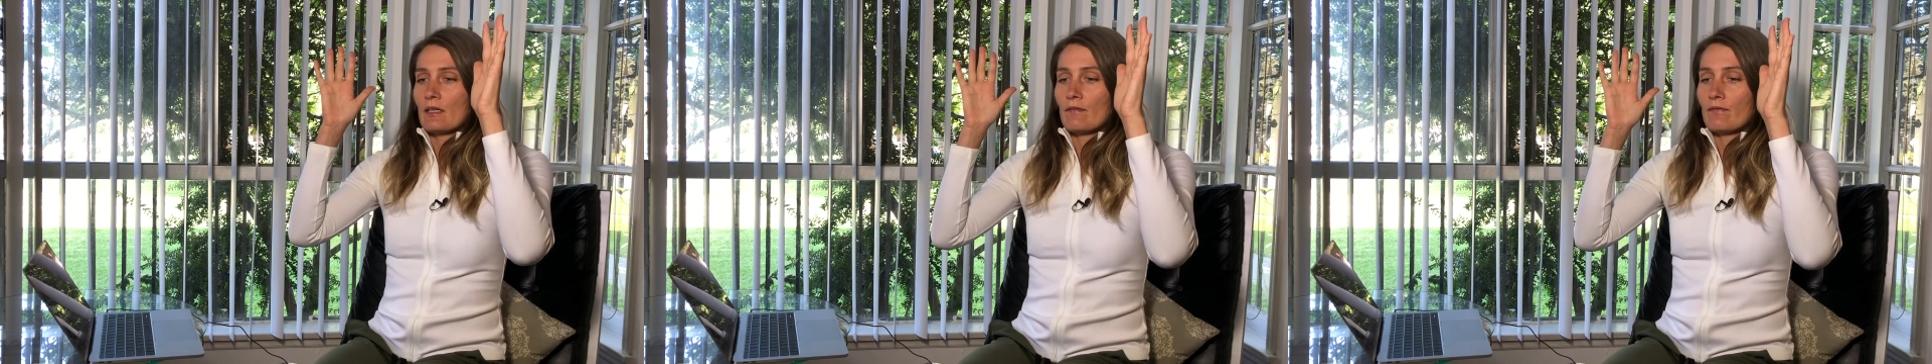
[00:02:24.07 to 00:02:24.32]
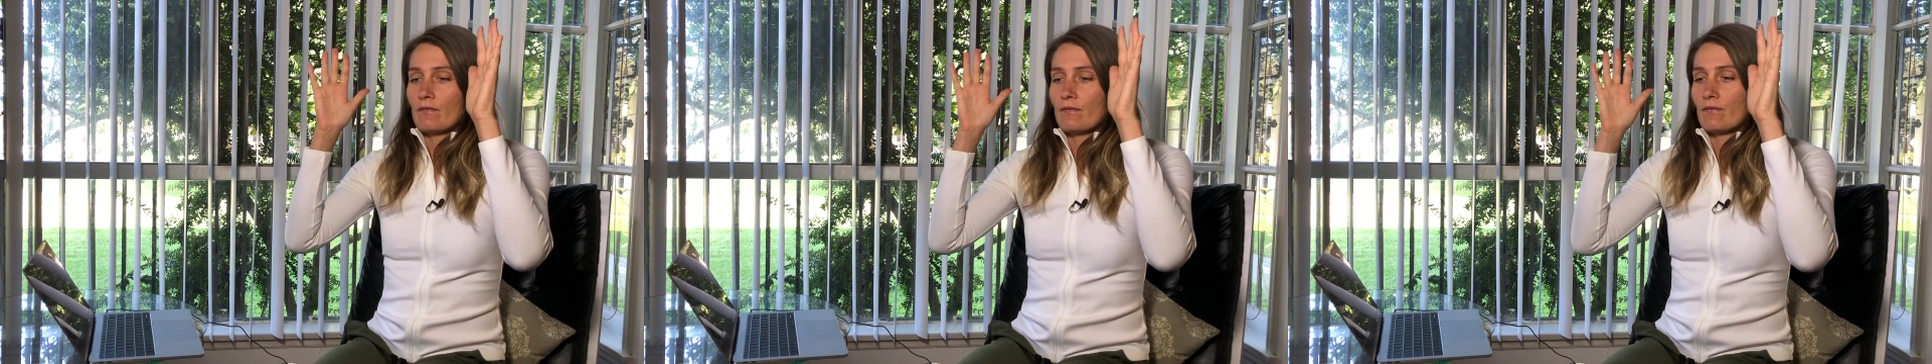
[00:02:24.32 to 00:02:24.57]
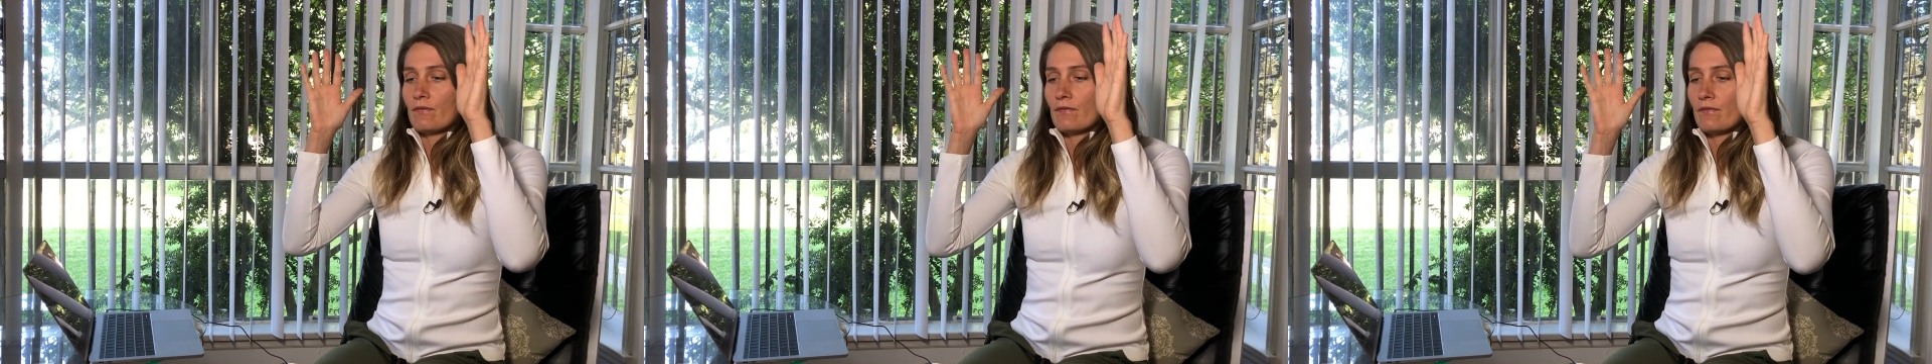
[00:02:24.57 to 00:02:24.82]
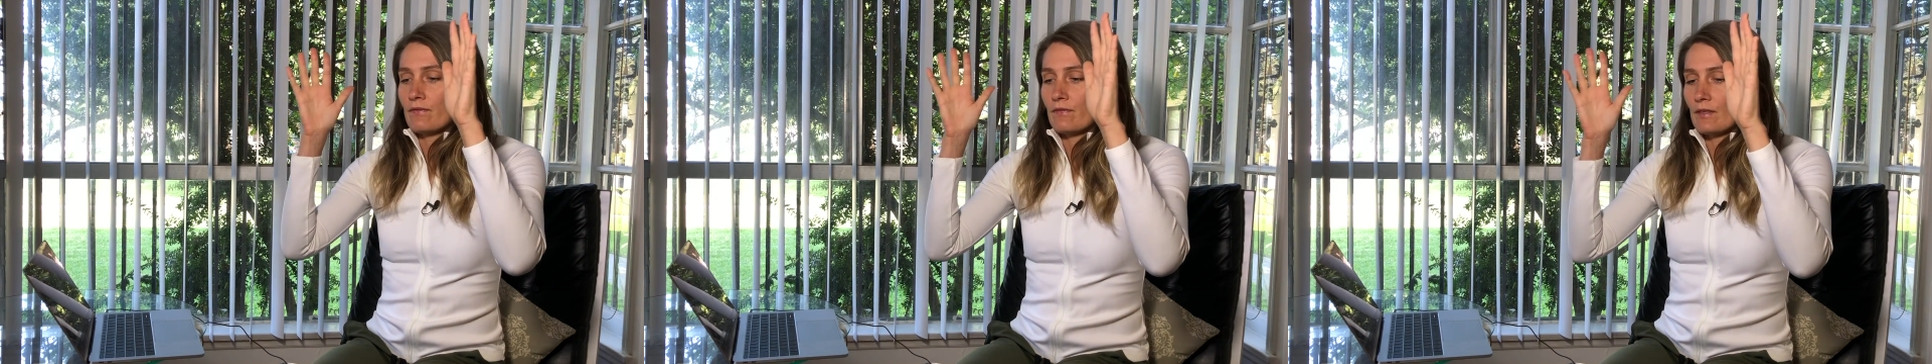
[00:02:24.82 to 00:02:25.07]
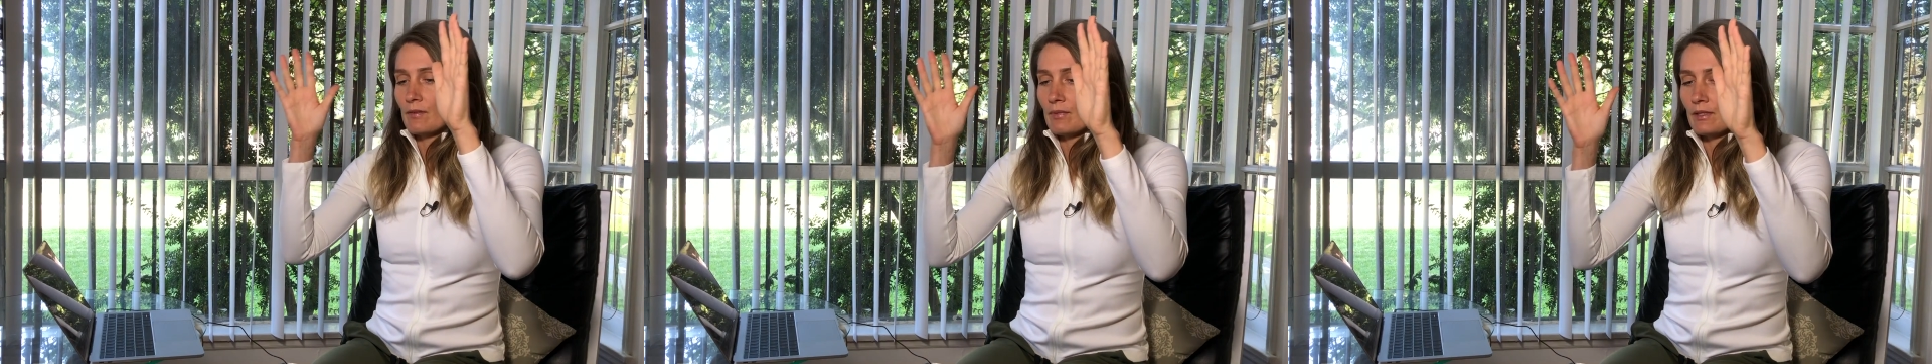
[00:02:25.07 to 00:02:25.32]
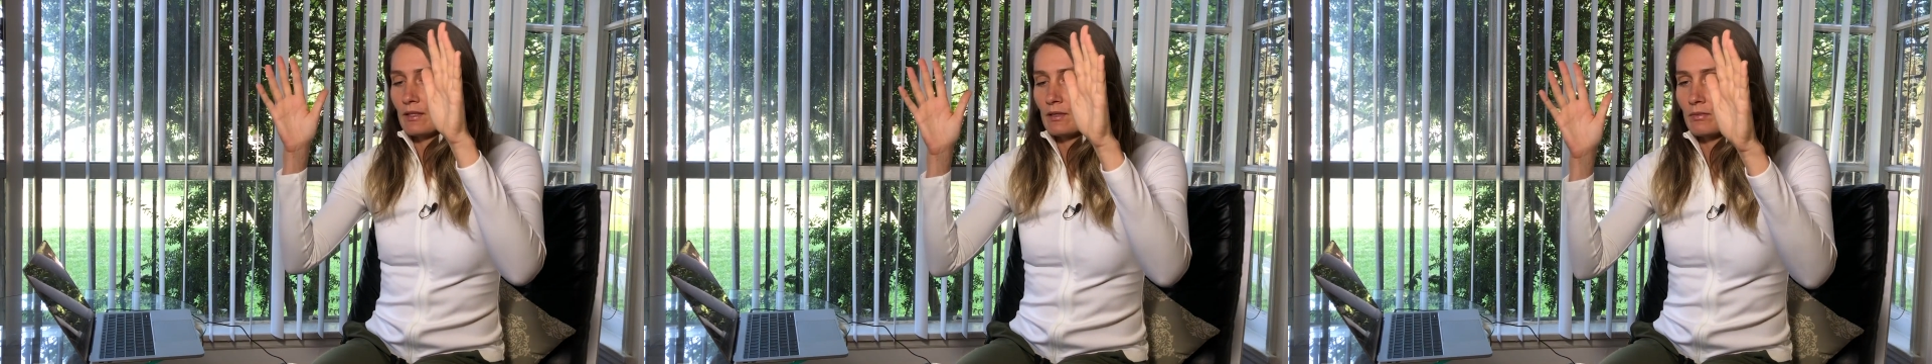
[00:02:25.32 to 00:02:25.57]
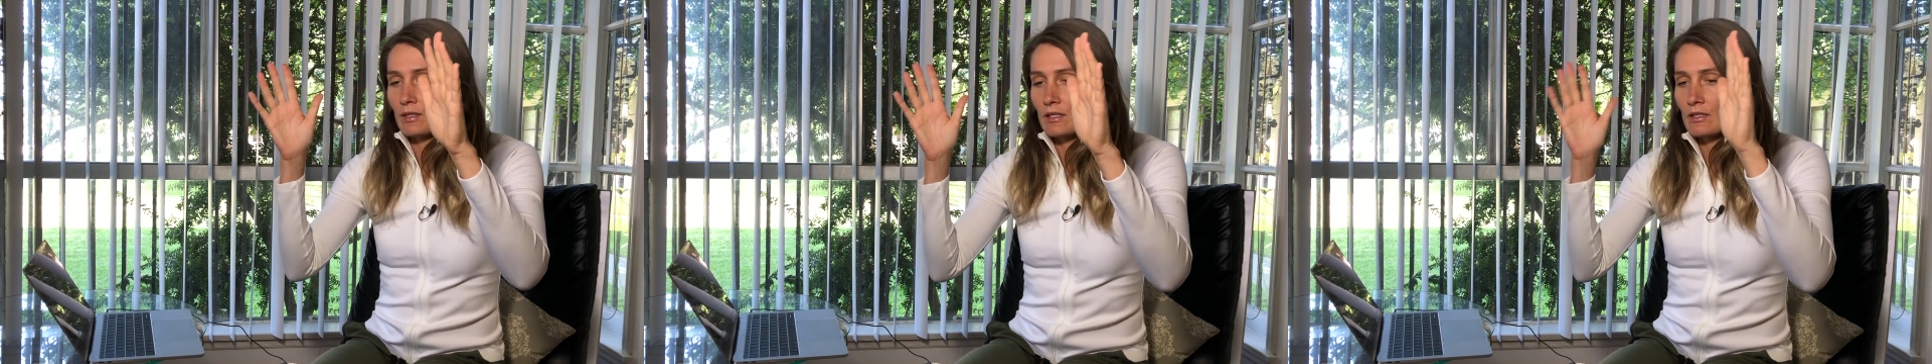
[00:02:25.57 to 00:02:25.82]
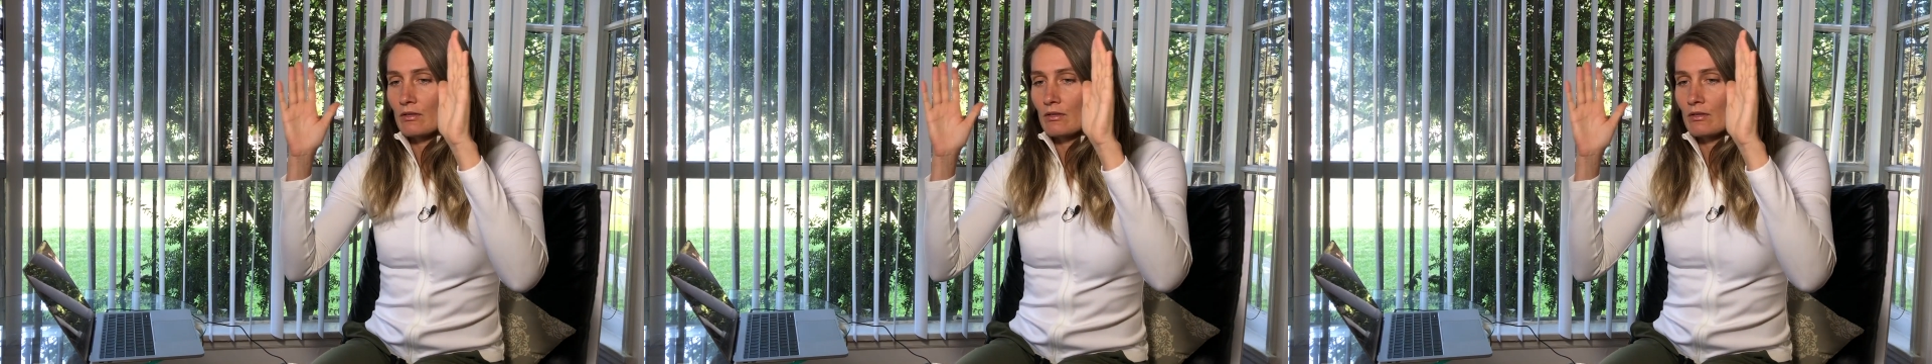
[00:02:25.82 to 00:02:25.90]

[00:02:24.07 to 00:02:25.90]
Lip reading: they flip a little bit